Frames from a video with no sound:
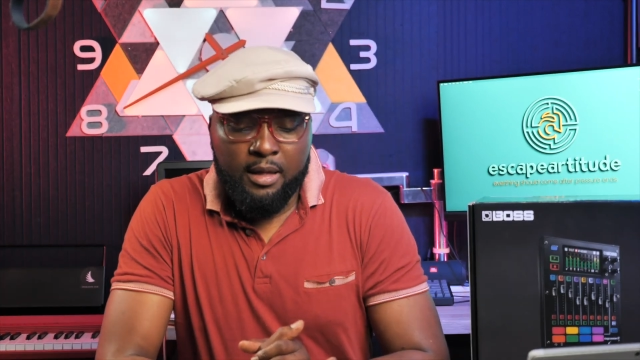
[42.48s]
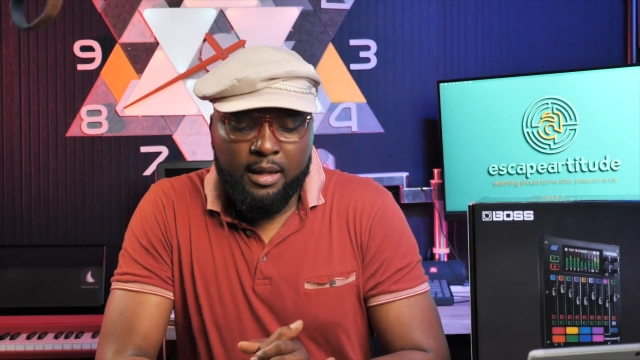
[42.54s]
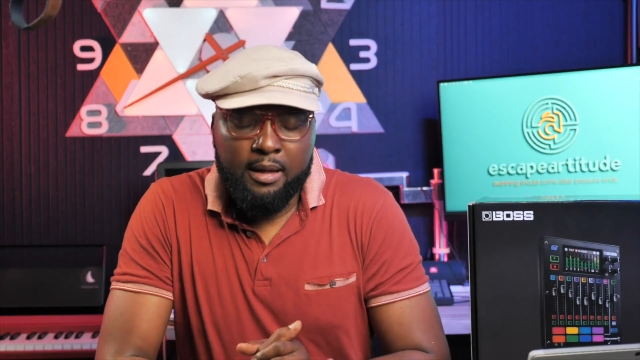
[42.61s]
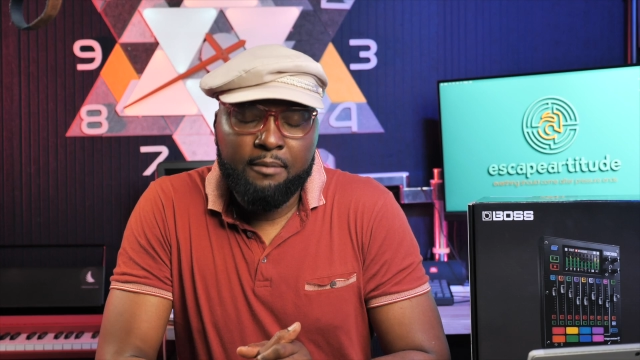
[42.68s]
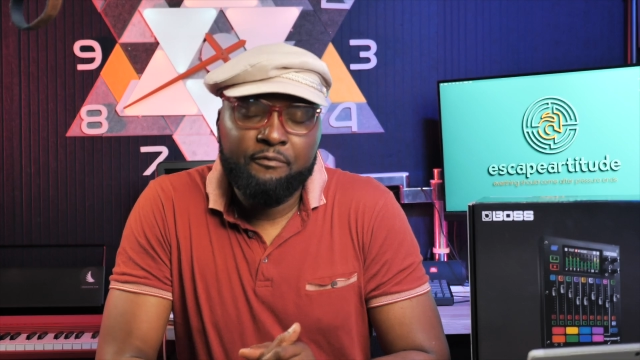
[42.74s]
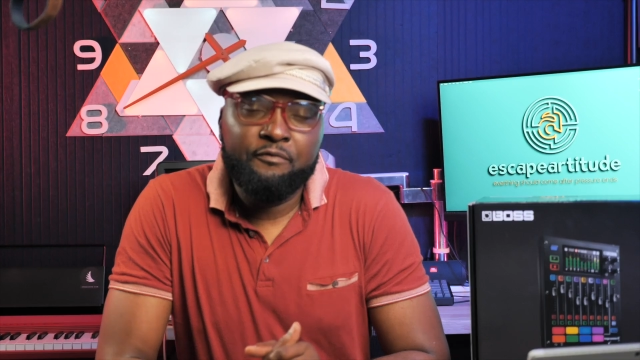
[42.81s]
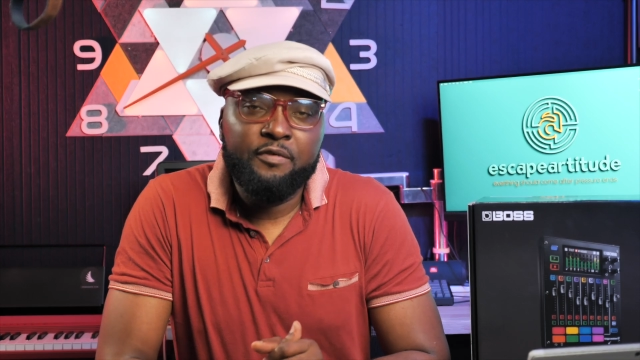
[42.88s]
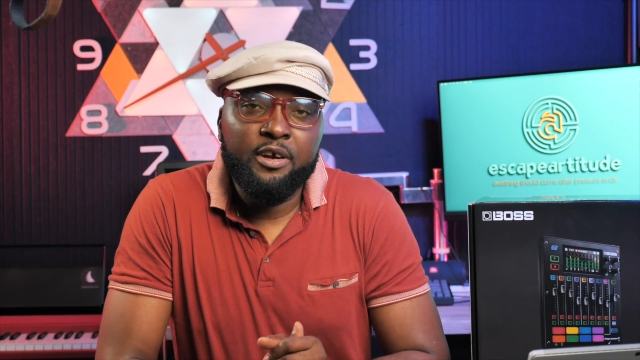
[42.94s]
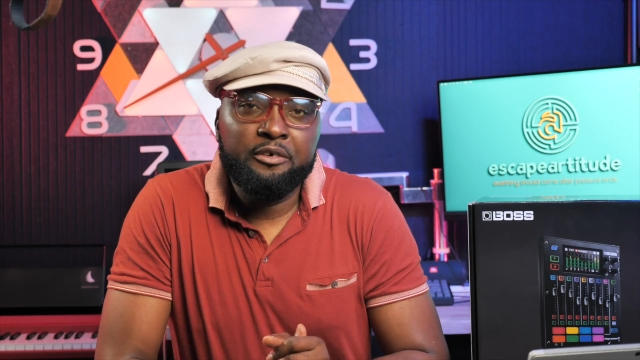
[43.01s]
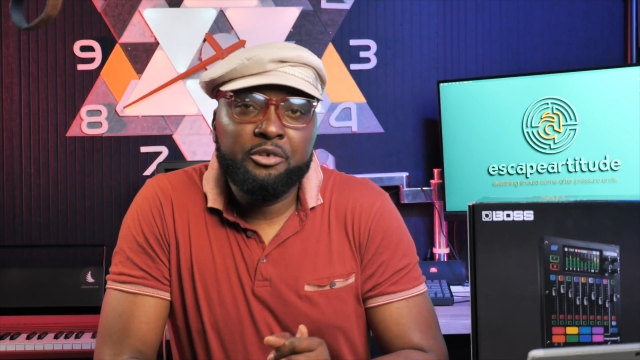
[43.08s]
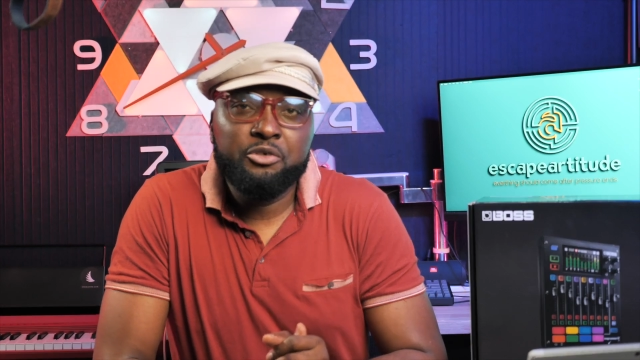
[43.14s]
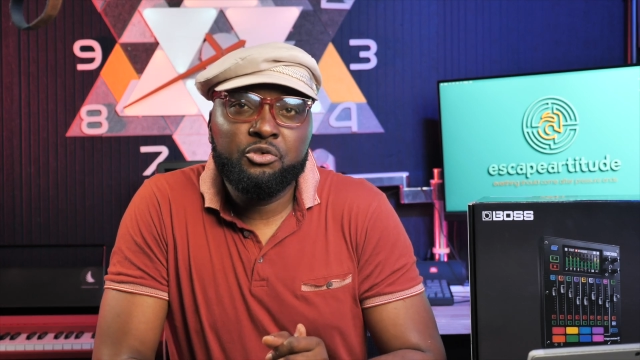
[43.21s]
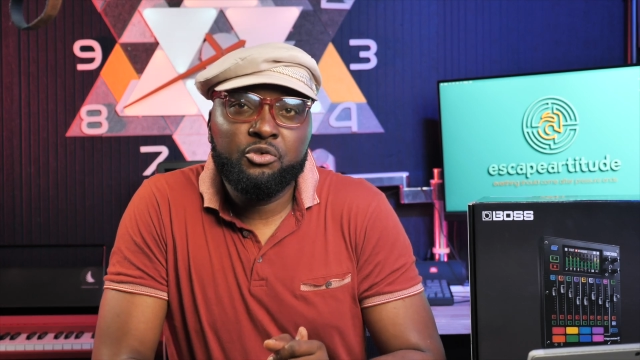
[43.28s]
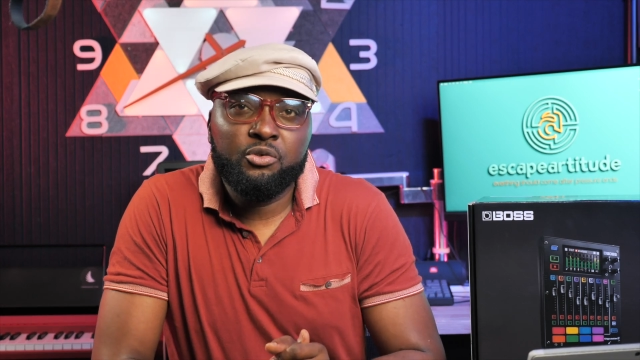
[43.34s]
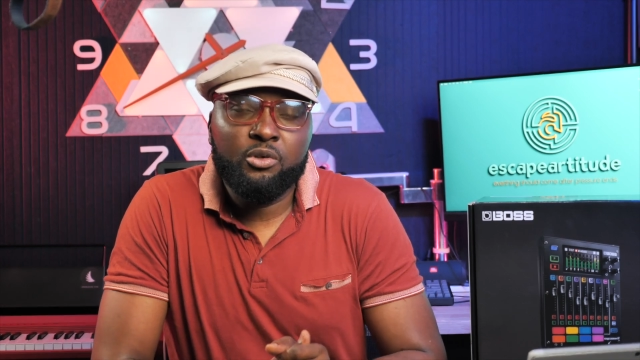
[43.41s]
I'm
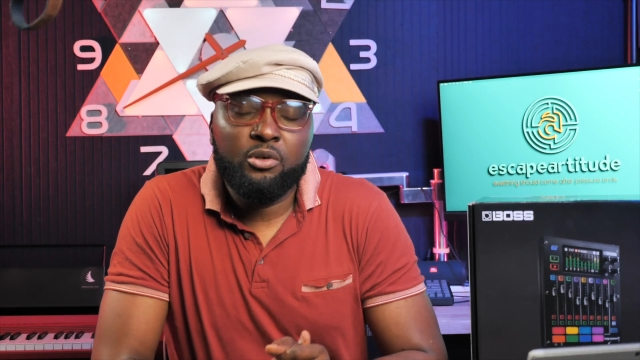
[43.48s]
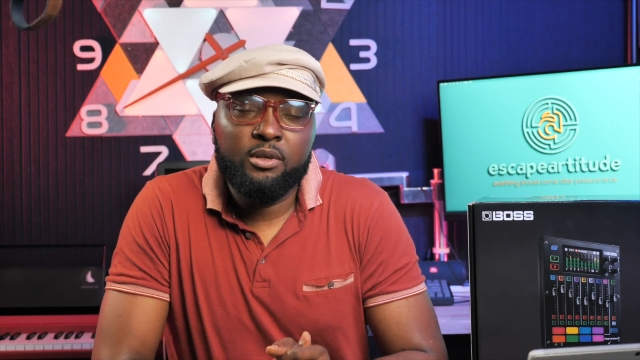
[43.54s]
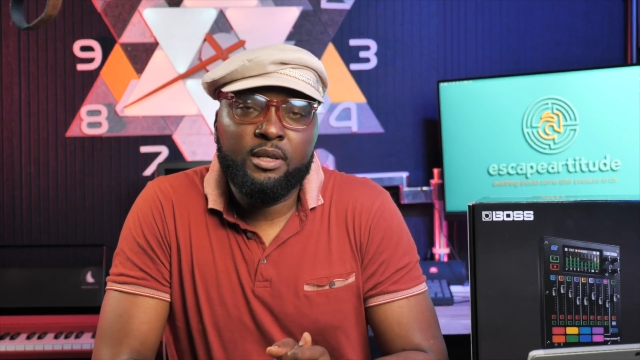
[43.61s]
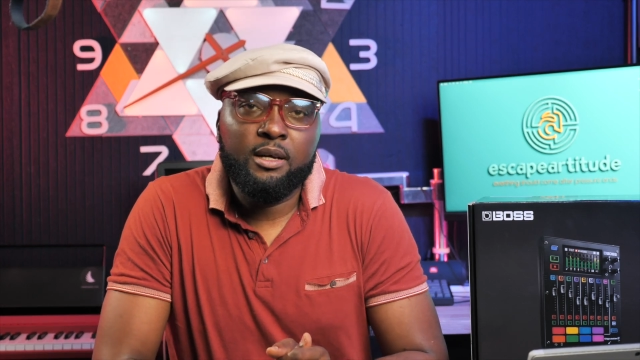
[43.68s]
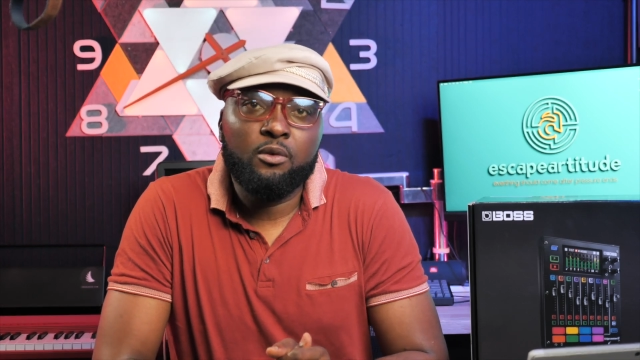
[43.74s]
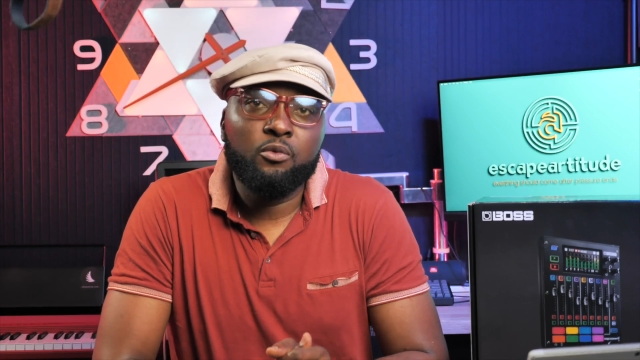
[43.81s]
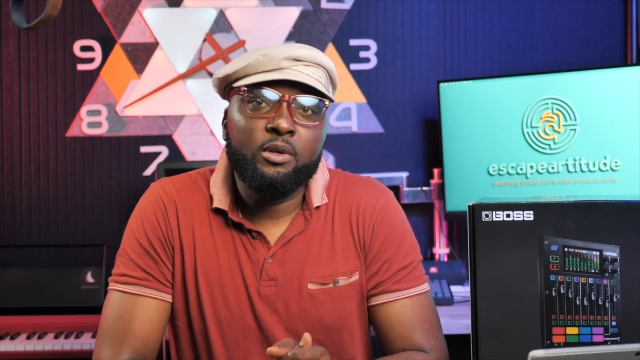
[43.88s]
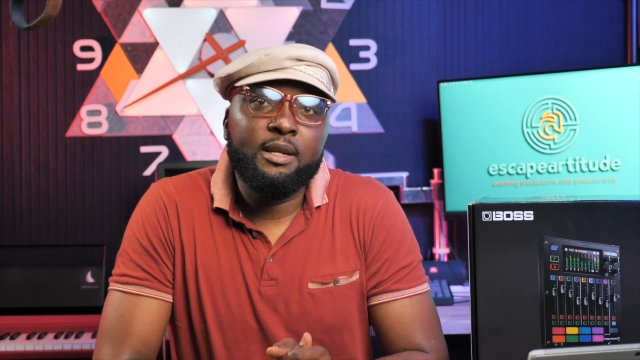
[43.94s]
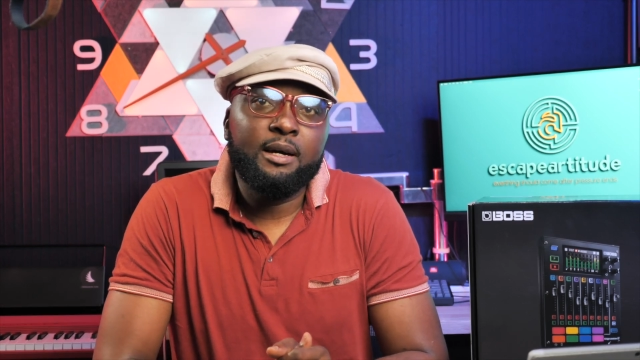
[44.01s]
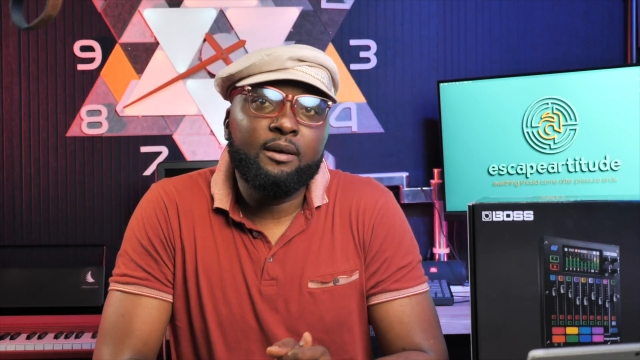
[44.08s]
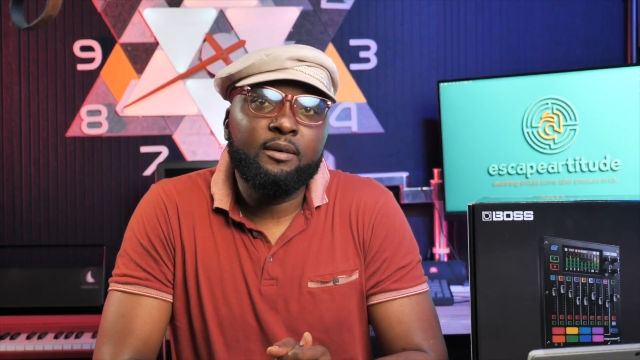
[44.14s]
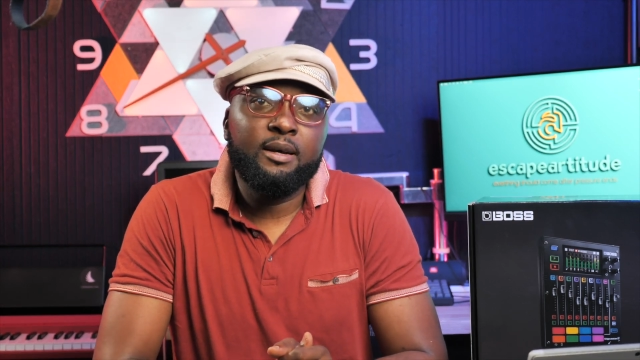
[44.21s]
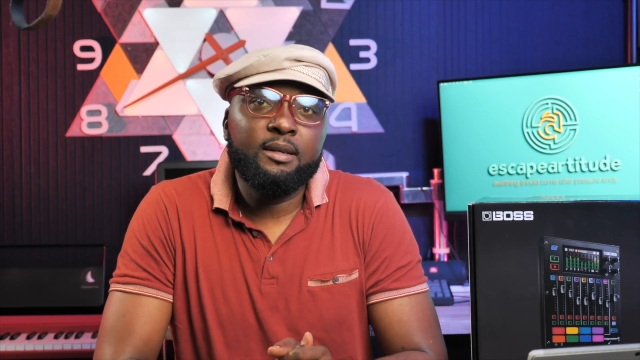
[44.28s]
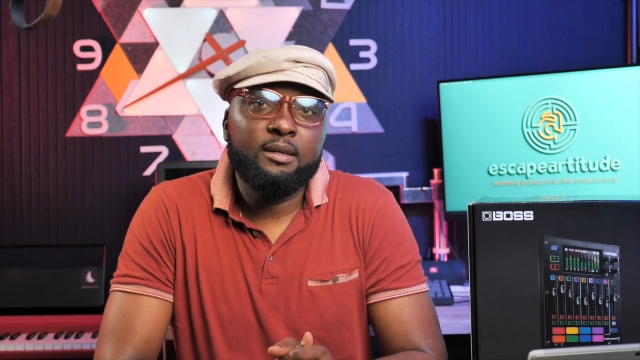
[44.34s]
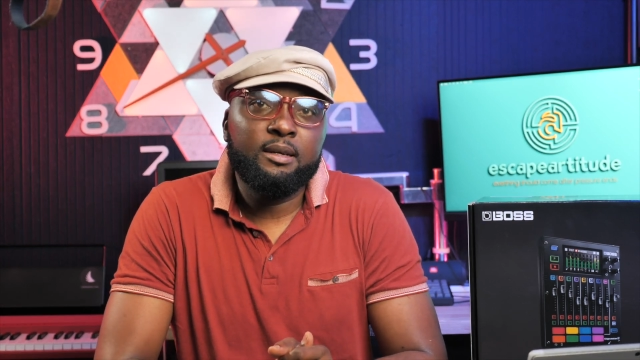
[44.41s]
very sure that without
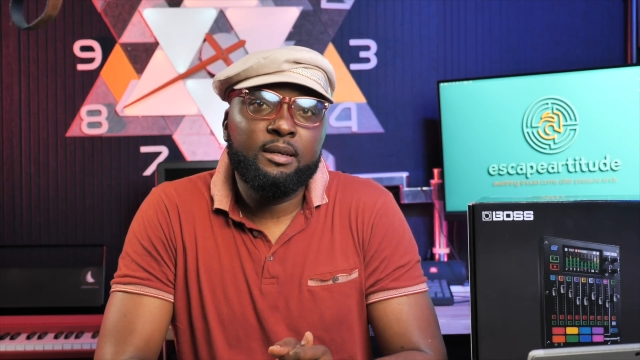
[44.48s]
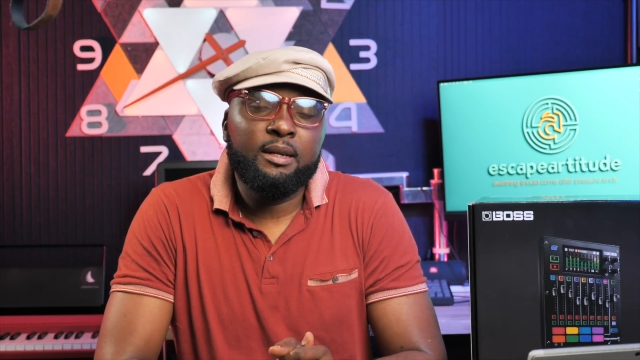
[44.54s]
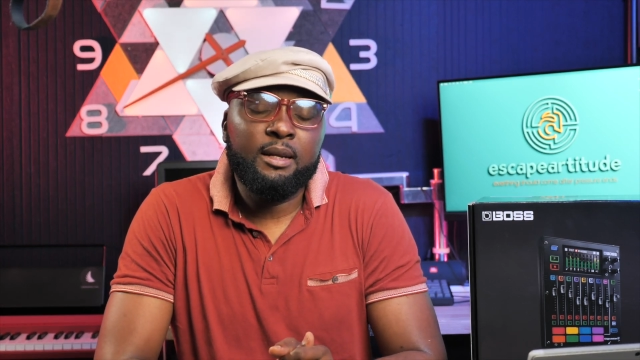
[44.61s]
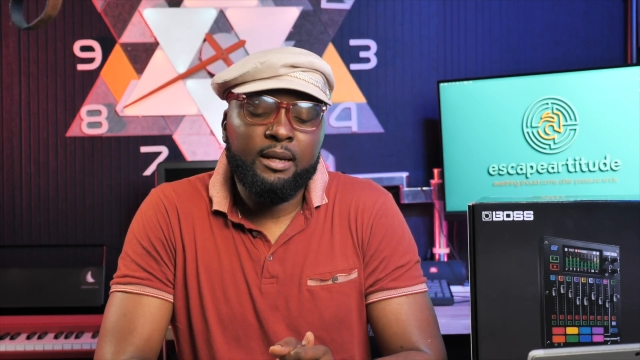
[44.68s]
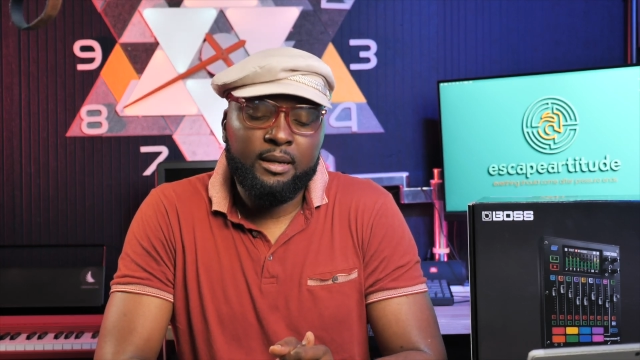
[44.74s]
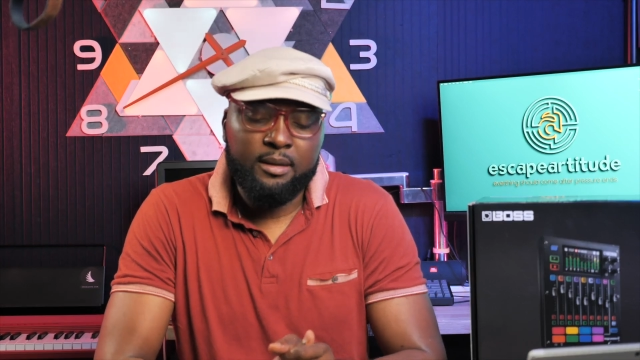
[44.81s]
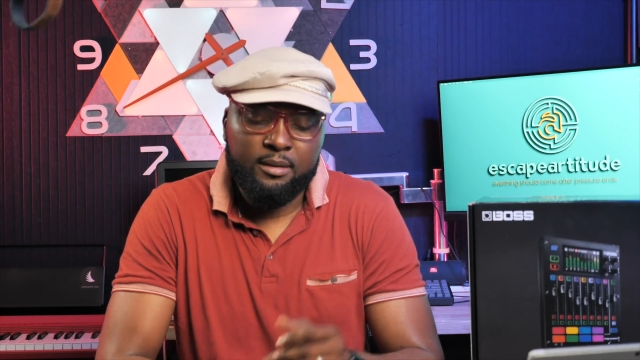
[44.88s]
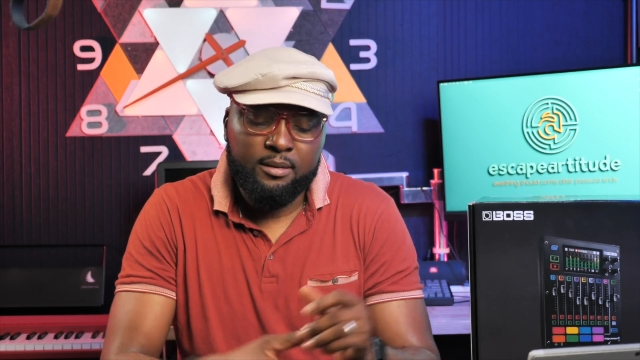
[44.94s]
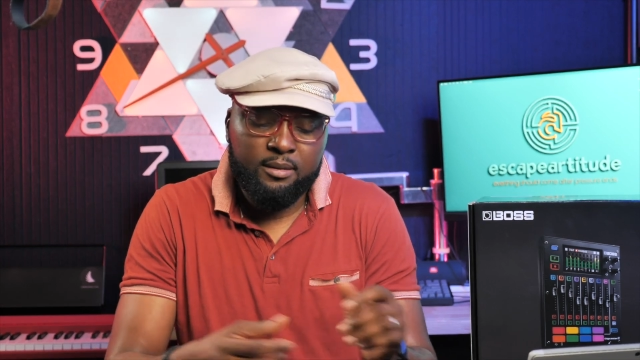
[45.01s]
any lie,